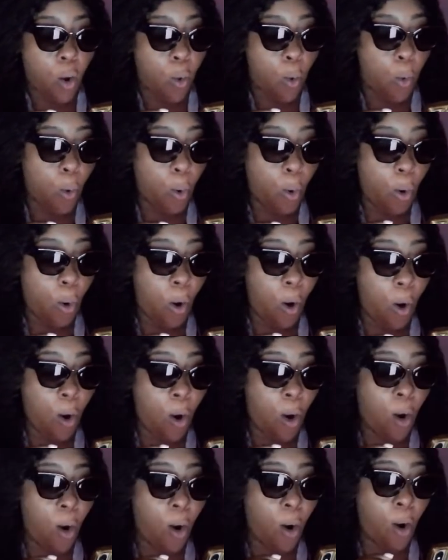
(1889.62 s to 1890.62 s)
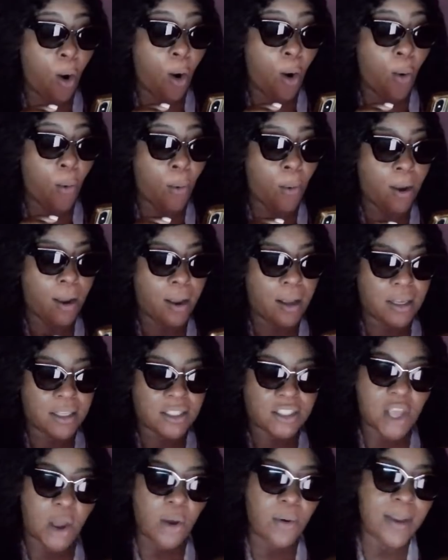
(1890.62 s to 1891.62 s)
Ooh!
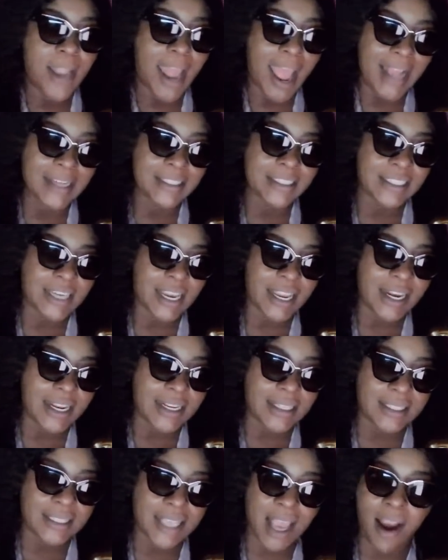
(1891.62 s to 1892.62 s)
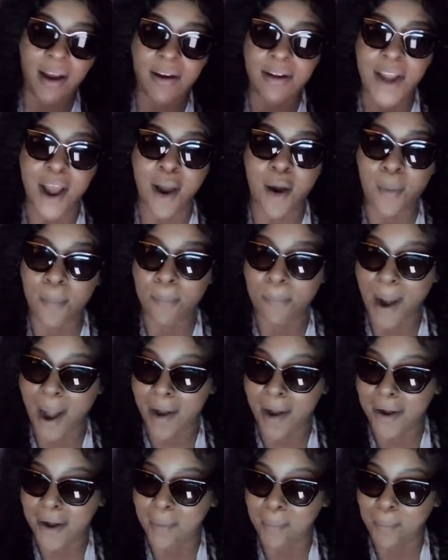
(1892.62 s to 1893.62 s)
So now she done turned on
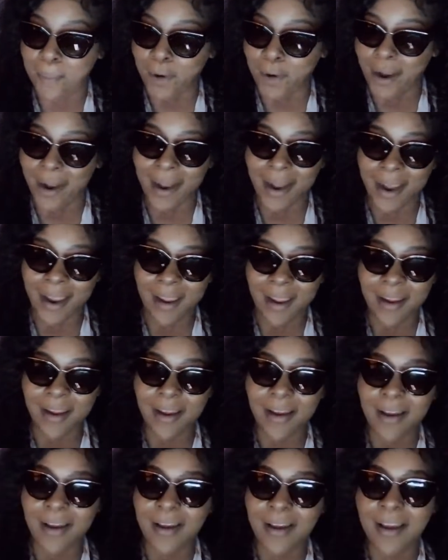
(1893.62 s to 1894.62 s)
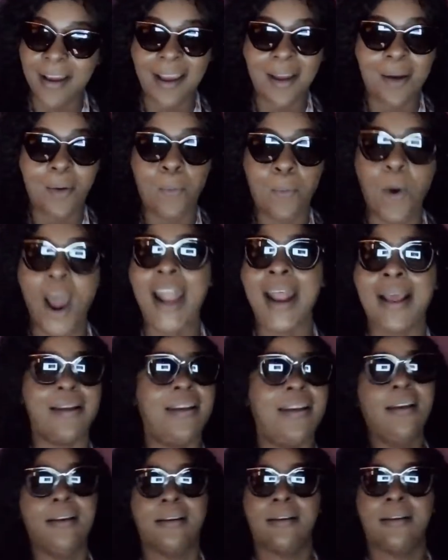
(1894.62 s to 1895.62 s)
Burger Brie? What?
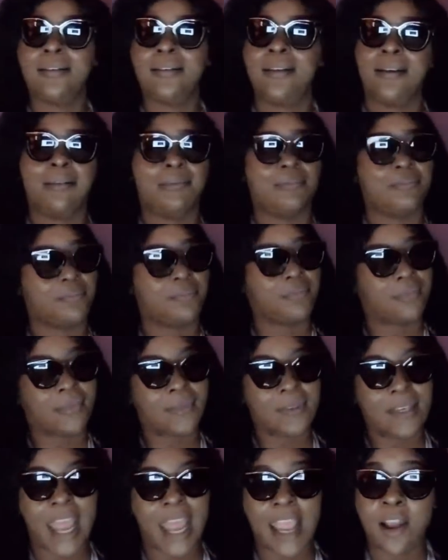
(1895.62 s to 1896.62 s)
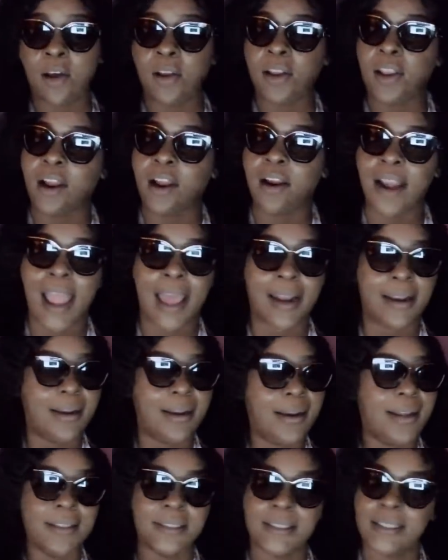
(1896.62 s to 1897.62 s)
Look. They gonna learn how to
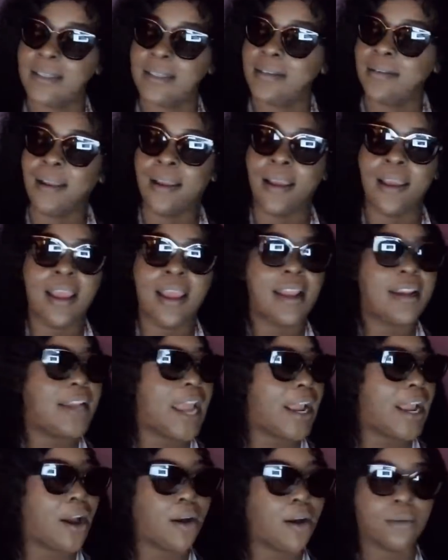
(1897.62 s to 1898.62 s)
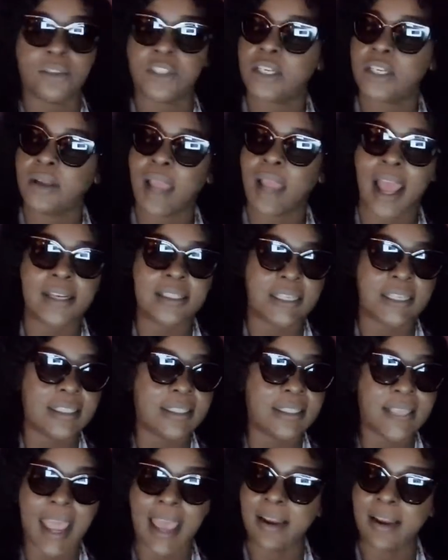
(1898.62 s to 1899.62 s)
listen. I
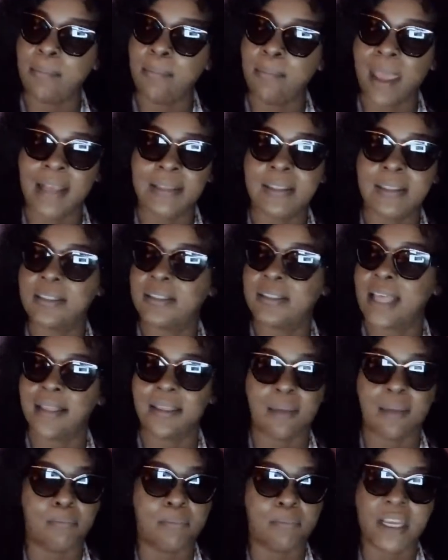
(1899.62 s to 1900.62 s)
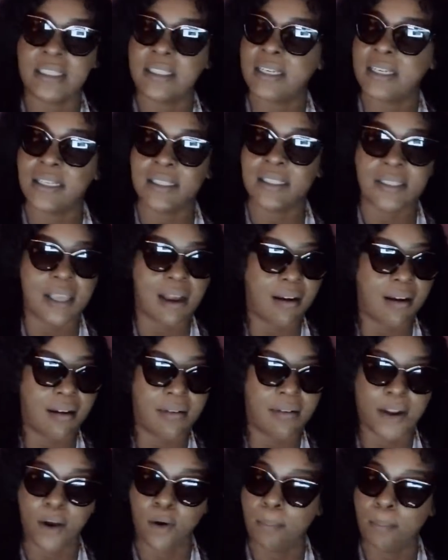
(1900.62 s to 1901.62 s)
just got a message that the bitch done
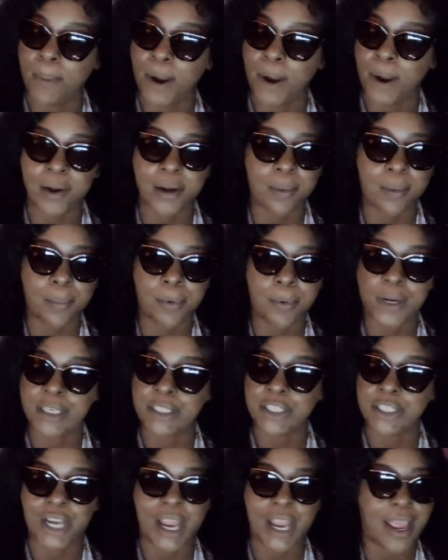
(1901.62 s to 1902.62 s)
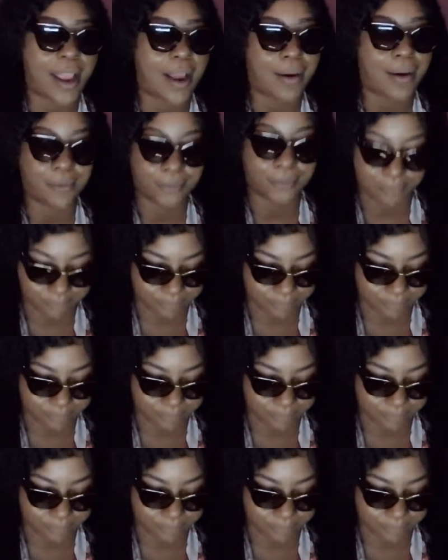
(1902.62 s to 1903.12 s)
turned on Burger Brie, child.